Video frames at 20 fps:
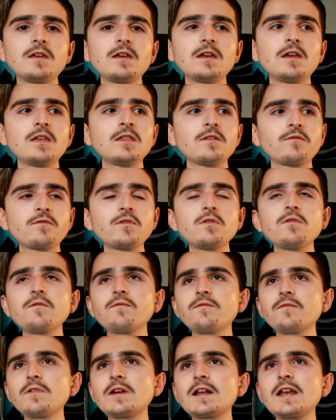in a
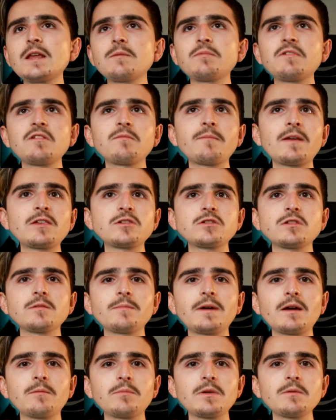few clips he's mentioned
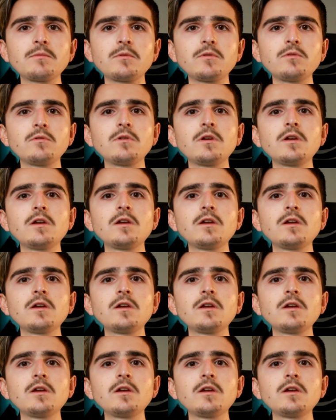about people who